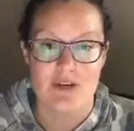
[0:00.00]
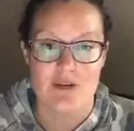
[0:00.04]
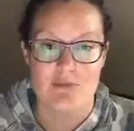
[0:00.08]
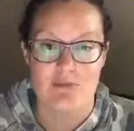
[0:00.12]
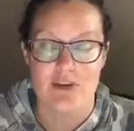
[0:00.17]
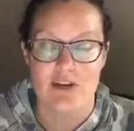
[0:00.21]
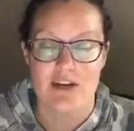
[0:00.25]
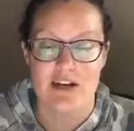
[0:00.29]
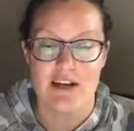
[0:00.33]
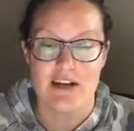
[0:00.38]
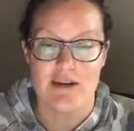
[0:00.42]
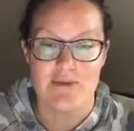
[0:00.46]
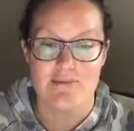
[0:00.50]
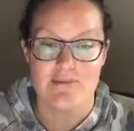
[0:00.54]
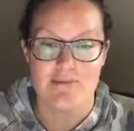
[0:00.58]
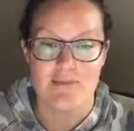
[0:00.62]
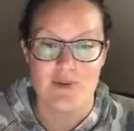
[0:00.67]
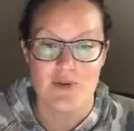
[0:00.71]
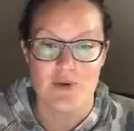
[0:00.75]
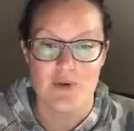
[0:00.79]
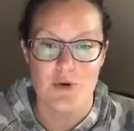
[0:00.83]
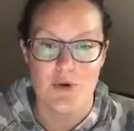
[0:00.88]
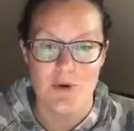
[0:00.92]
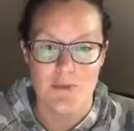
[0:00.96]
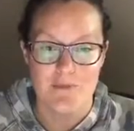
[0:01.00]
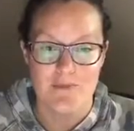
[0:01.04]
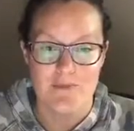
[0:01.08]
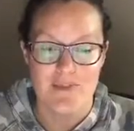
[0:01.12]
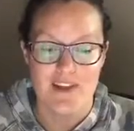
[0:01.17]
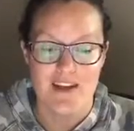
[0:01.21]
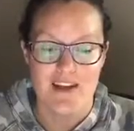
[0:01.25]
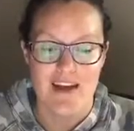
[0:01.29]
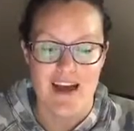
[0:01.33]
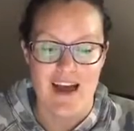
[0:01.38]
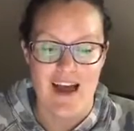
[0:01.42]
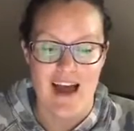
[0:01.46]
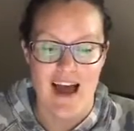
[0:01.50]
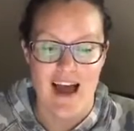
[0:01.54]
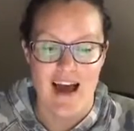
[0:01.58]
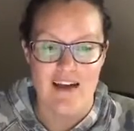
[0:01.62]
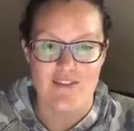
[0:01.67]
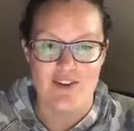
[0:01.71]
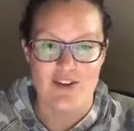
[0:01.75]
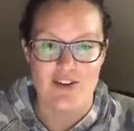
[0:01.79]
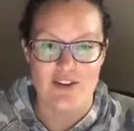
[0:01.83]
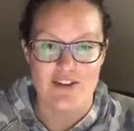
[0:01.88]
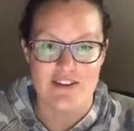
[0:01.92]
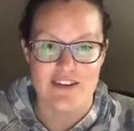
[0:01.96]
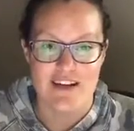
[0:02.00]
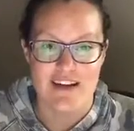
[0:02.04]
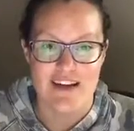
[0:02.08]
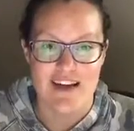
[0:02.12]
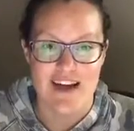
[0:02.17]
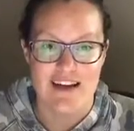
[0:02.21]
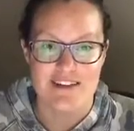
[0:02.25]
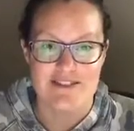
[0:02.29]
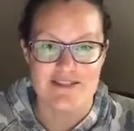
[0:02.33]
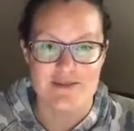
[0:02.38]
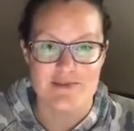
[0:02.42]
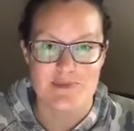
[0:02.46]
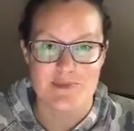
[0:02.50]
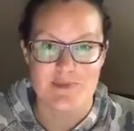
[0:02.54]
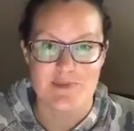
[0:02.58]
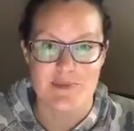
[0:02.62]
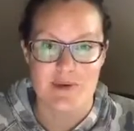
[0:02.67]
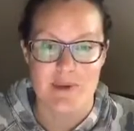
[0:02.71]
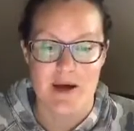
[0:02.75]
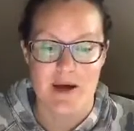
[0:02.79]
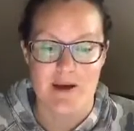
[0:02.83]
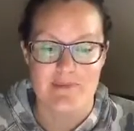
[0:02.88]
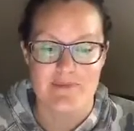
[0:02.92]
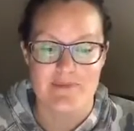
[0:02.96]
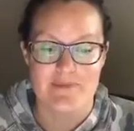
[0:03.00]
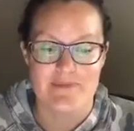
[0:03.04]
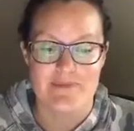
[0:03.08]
community. Cool? Have a good day, guys. Bye-bye.